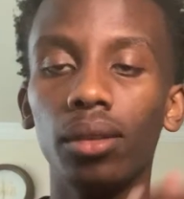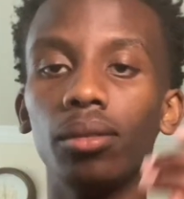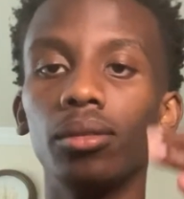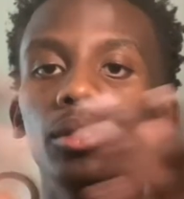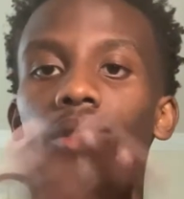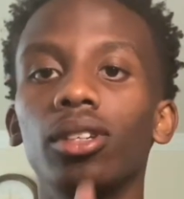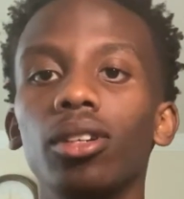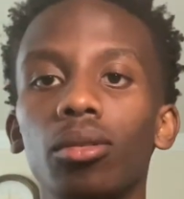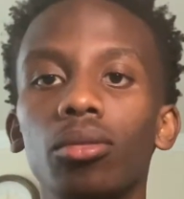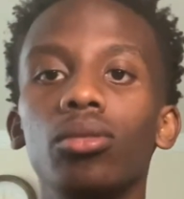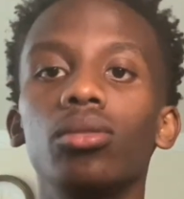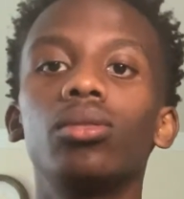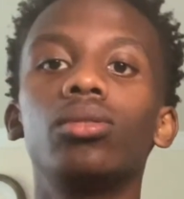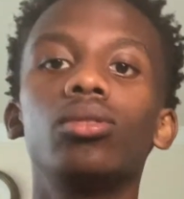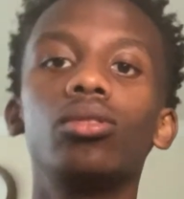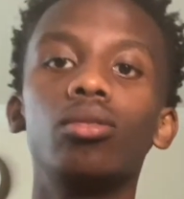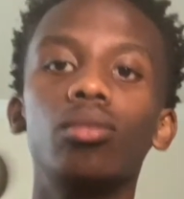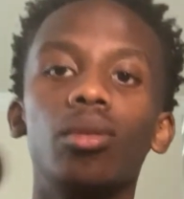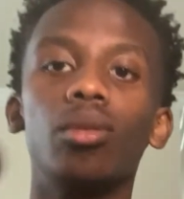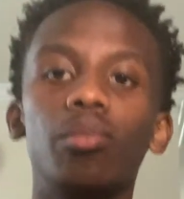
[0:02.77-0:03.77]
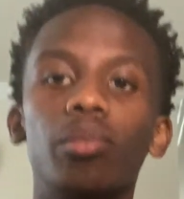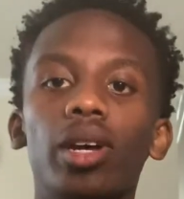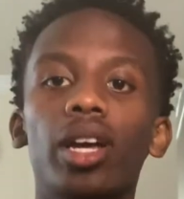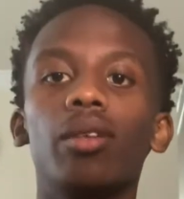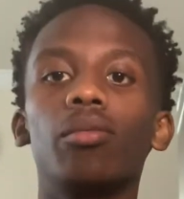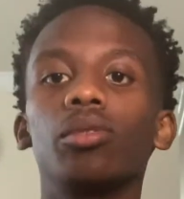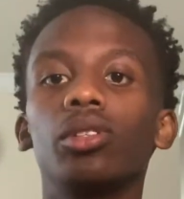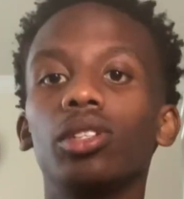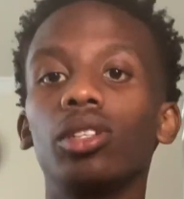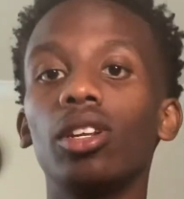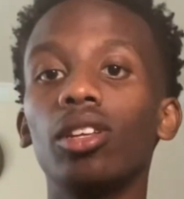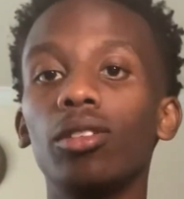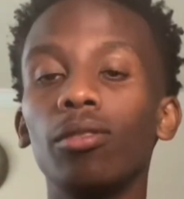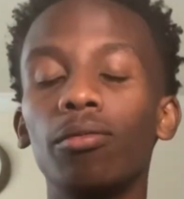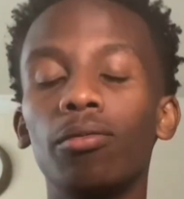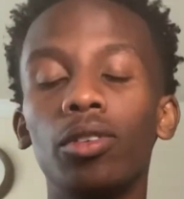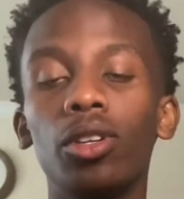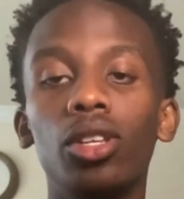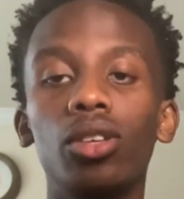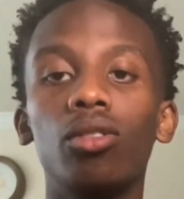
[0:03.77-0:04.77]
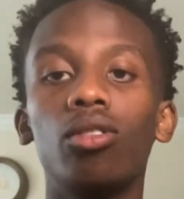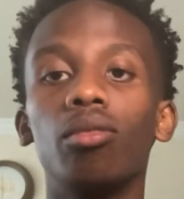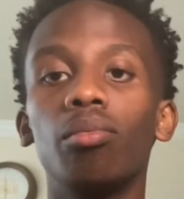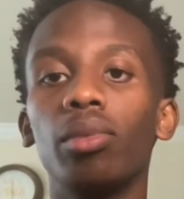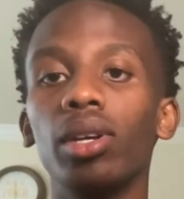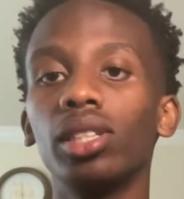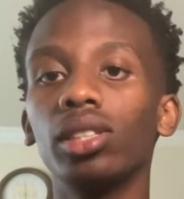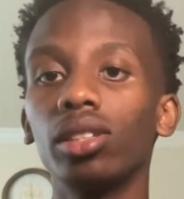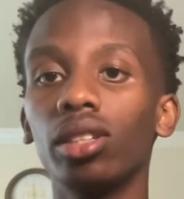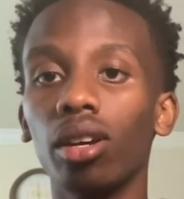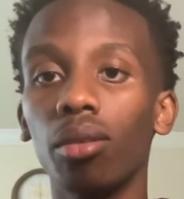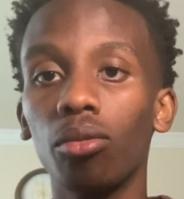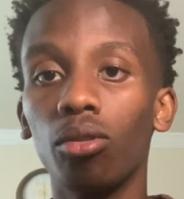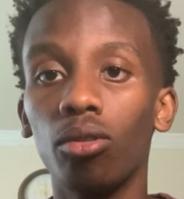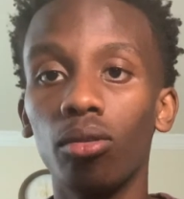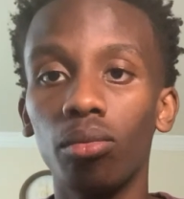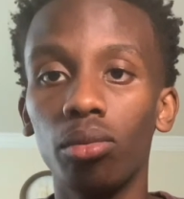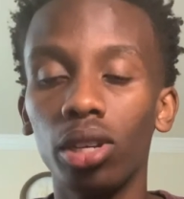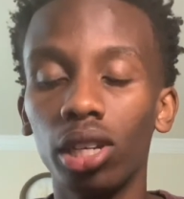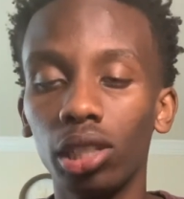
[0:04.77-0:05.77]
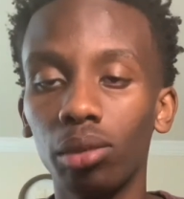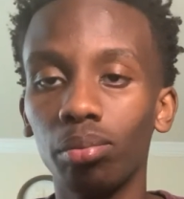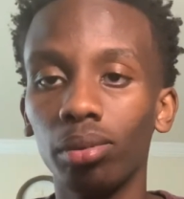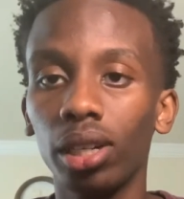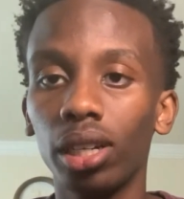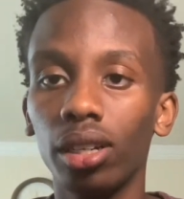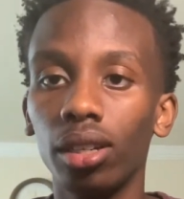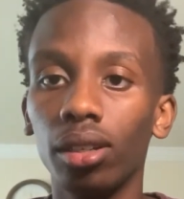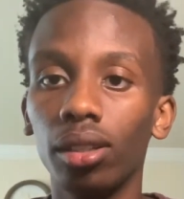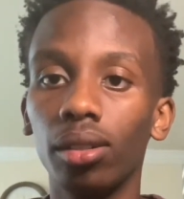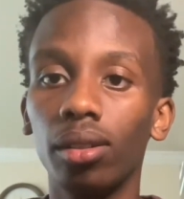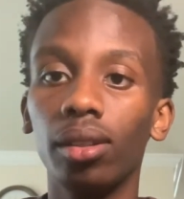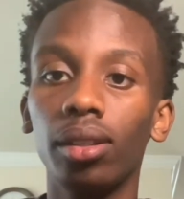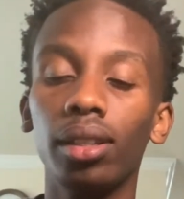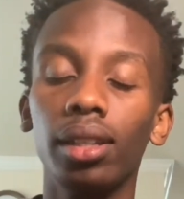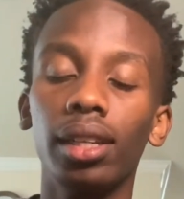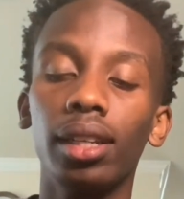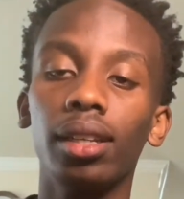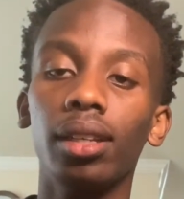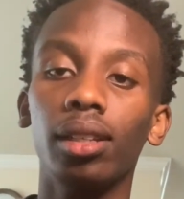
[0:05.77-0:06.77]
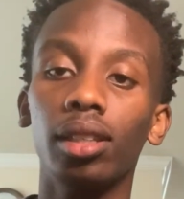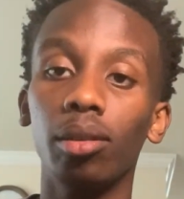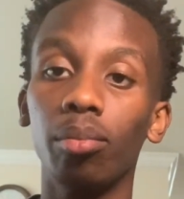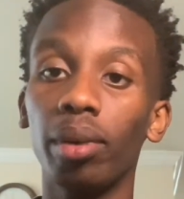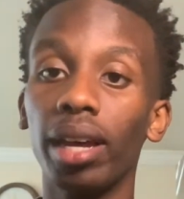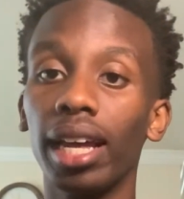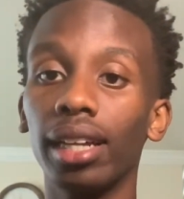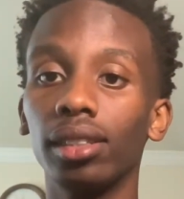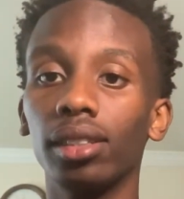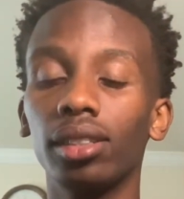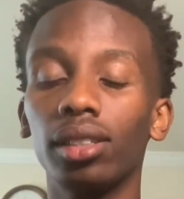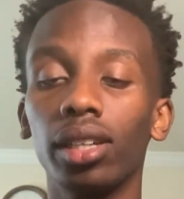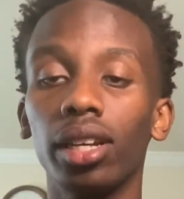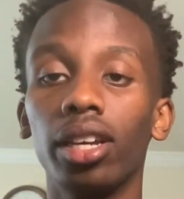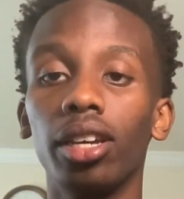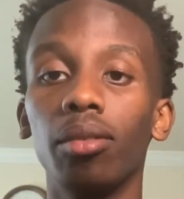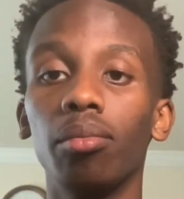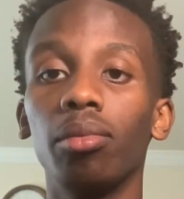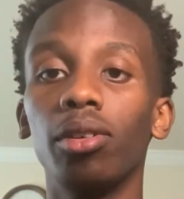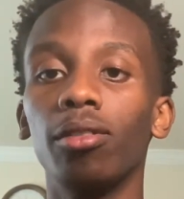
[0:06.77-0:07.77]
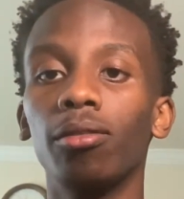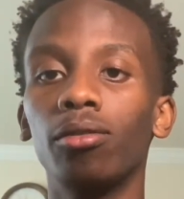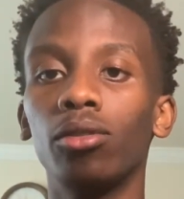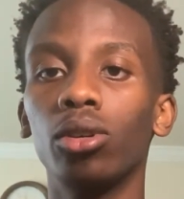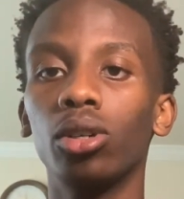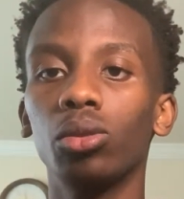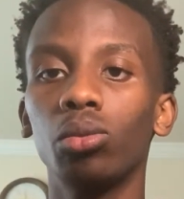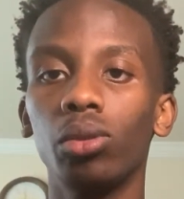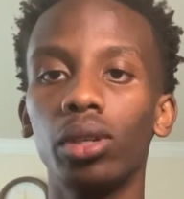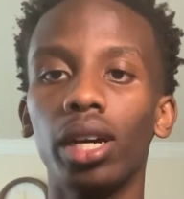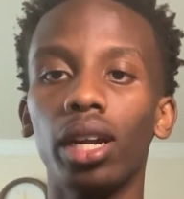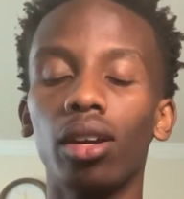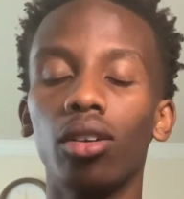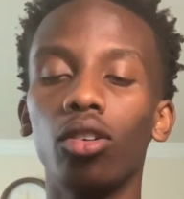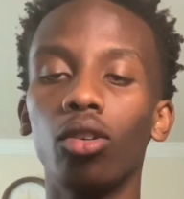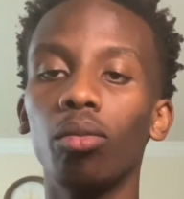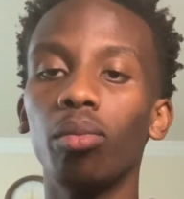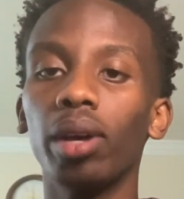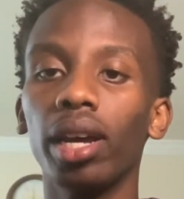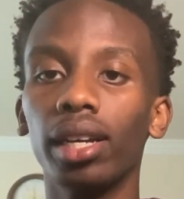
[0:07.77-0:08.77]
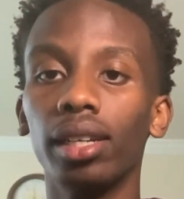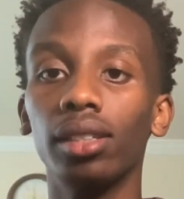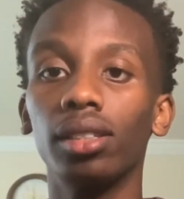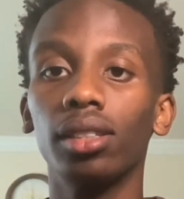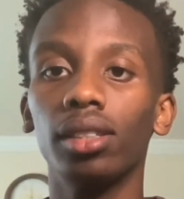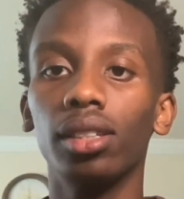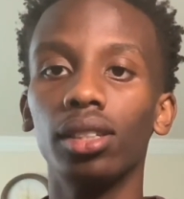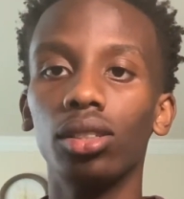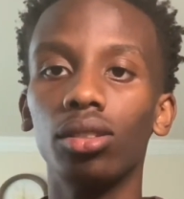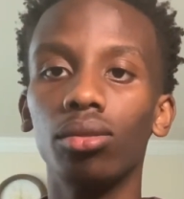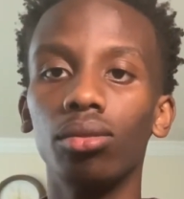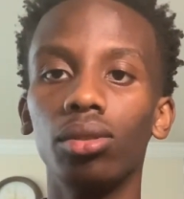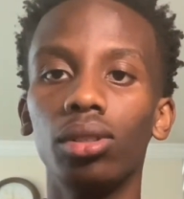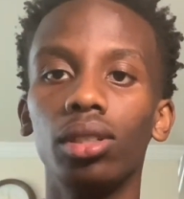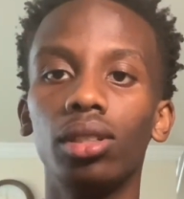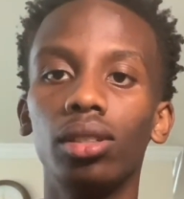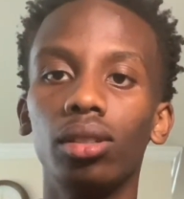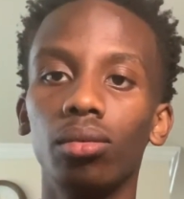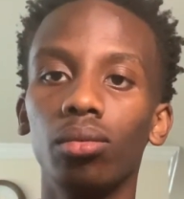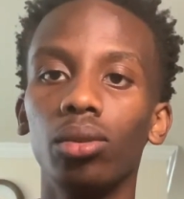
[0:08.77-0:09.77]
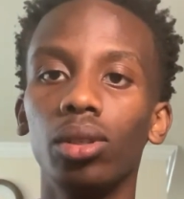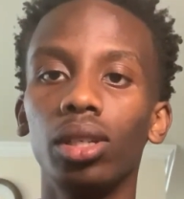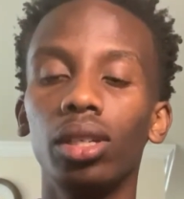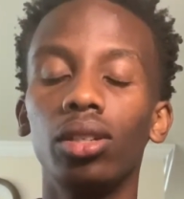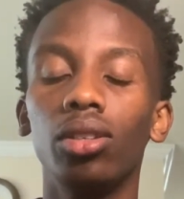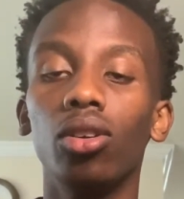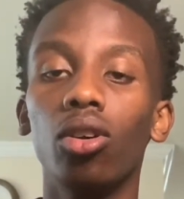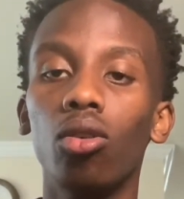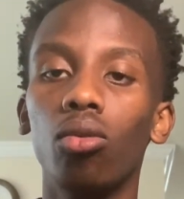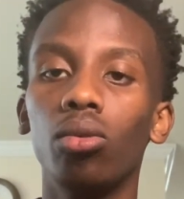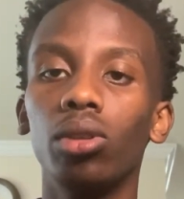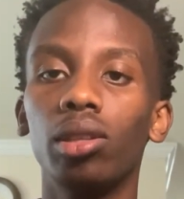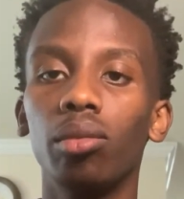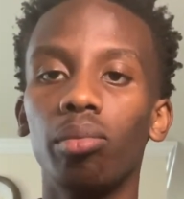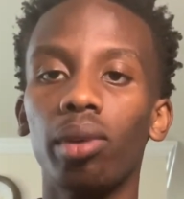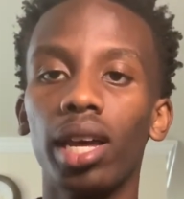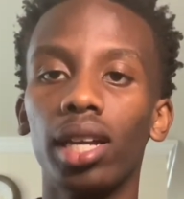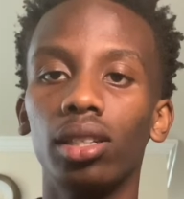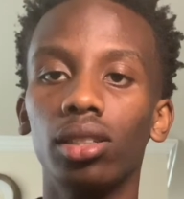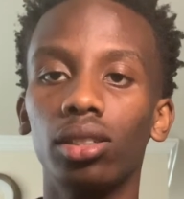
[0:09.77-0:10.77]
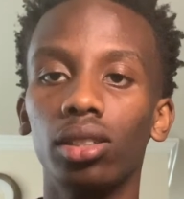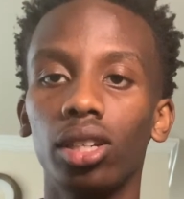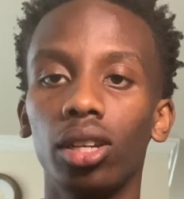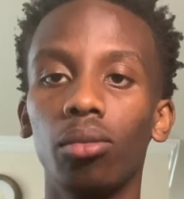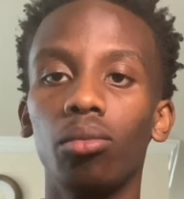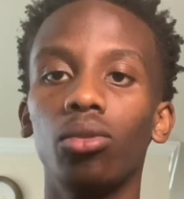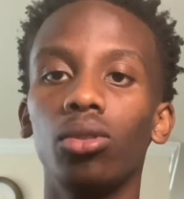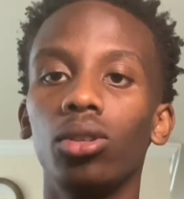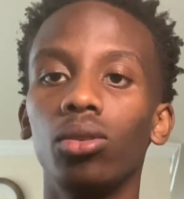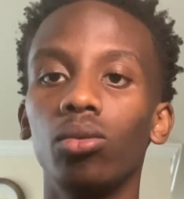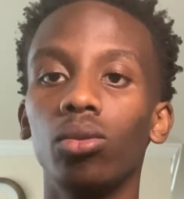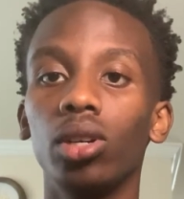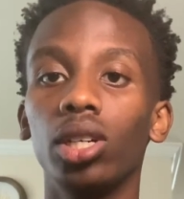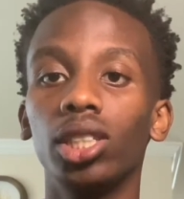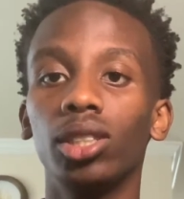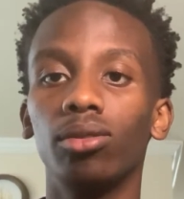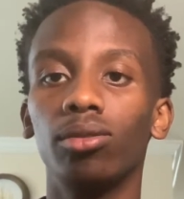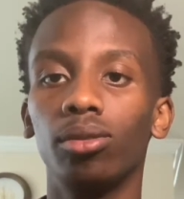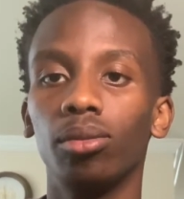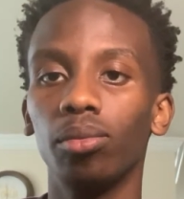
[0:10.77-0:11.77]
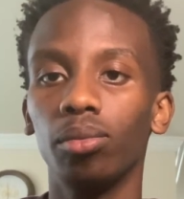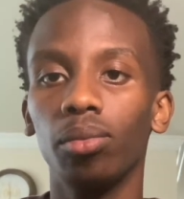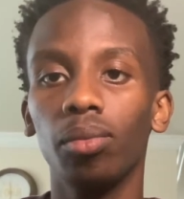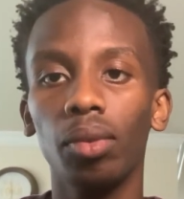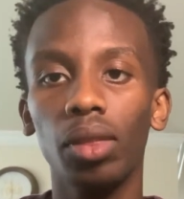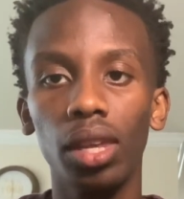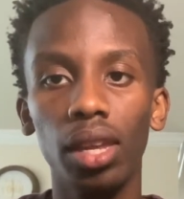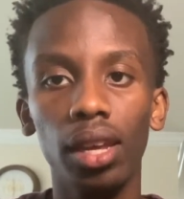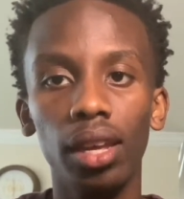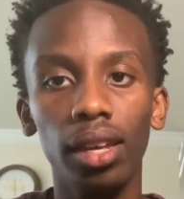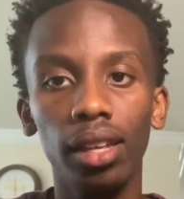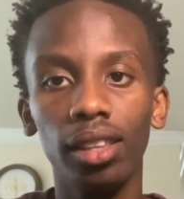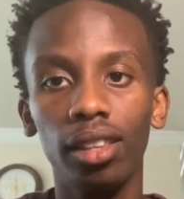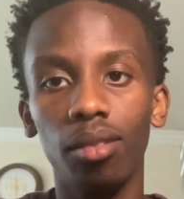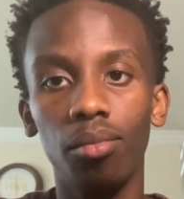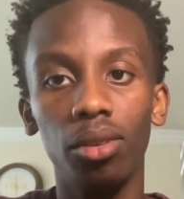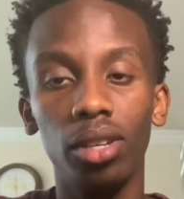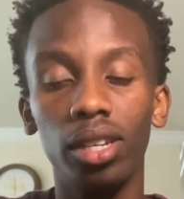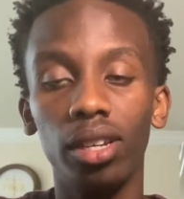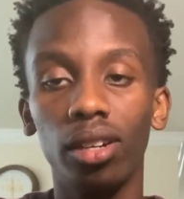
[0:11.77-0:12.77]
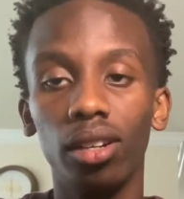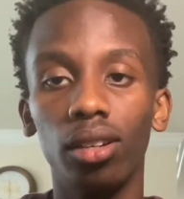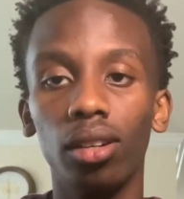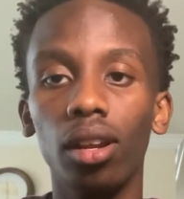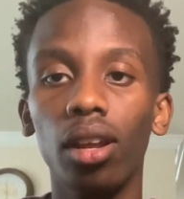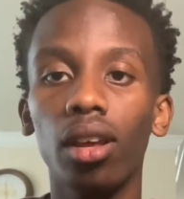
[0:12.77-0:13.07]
What's up, YouTube? I'm back with another video, and basically I'm going to be explaining the badge of shame. But of course, we got to go back into history to really know what the badge of shame really was from the beginning,